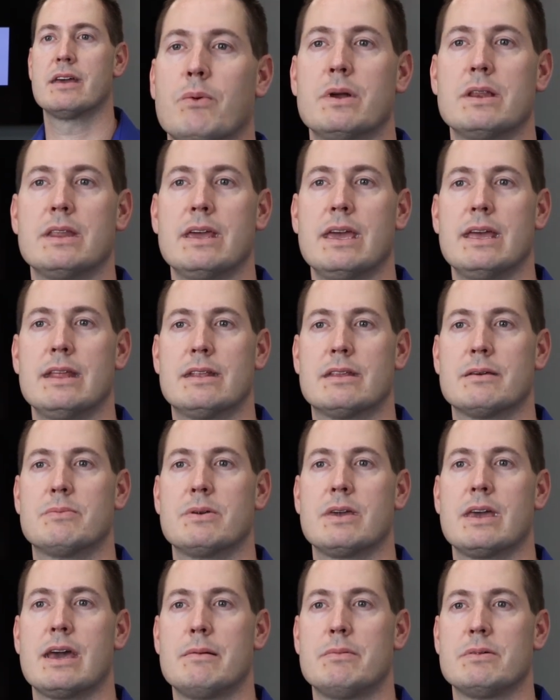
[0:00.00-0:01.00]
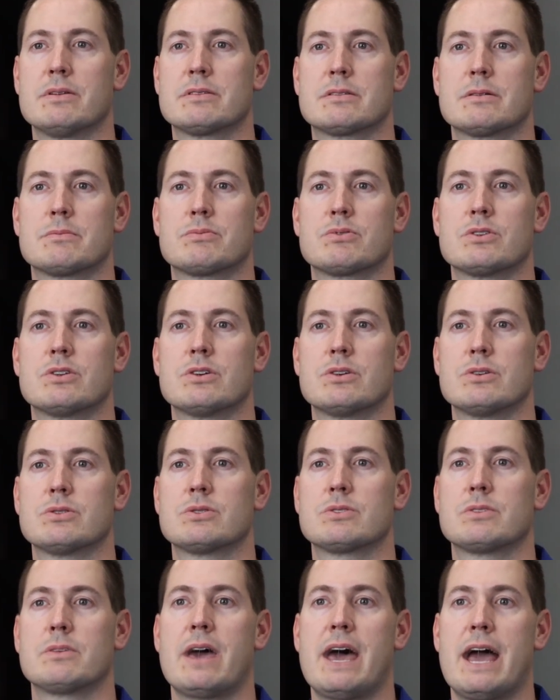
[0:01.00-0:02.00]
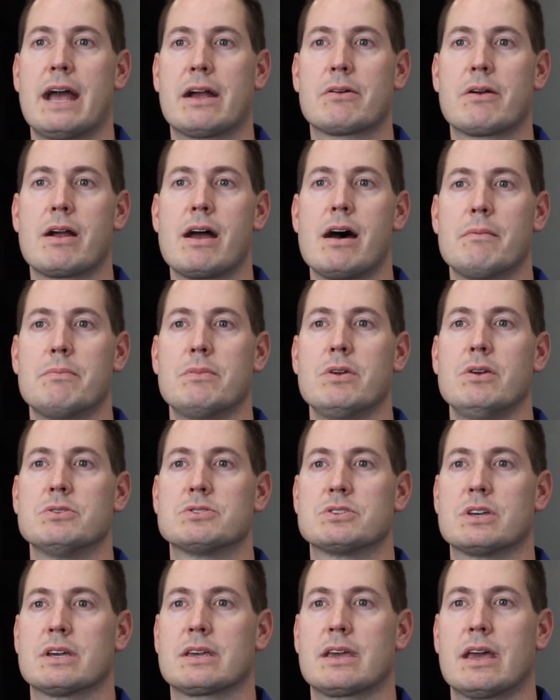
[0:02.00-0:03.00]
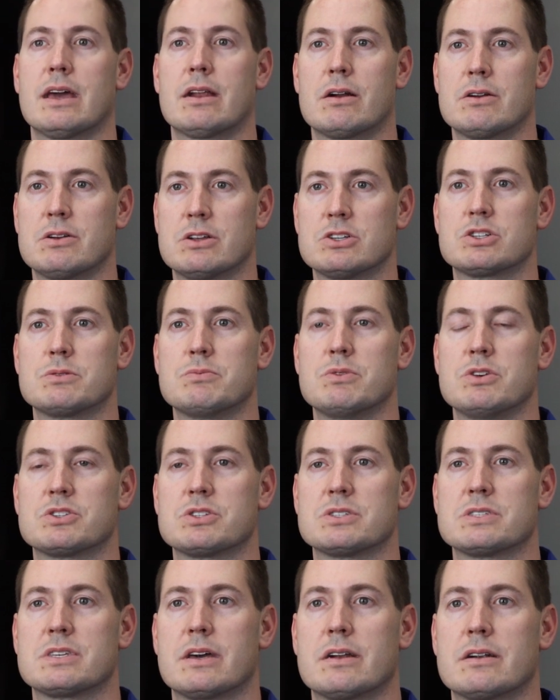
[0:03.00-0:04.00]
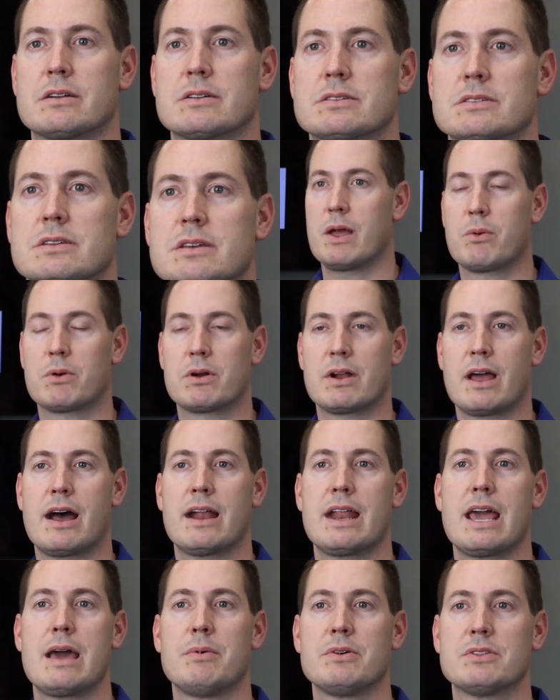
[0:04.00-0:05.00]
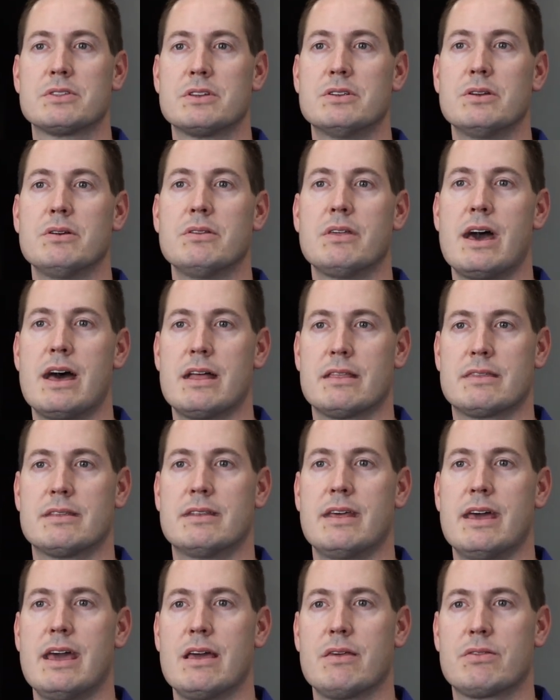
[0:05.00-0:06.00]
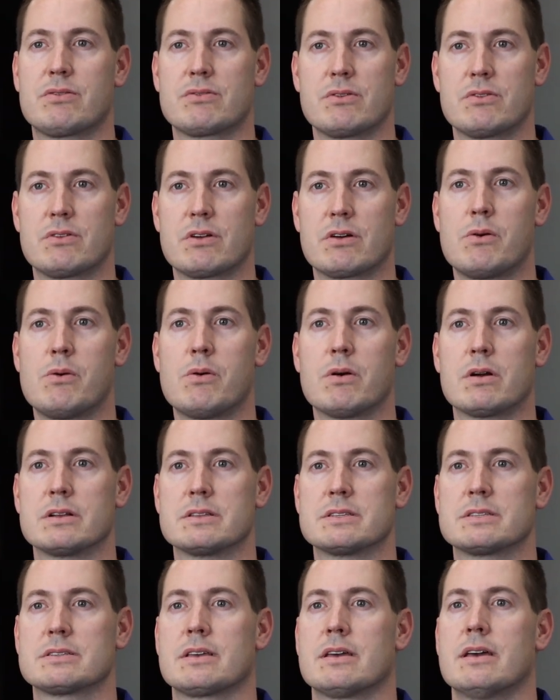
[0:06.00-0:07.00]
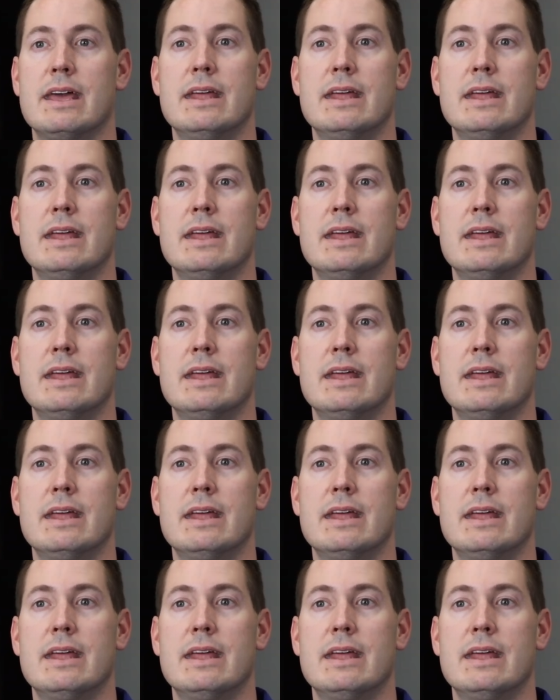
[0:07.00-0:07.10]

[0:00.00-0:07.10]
We need to be able to produce background music in our distribution centers. They were not able to do that today through their horns.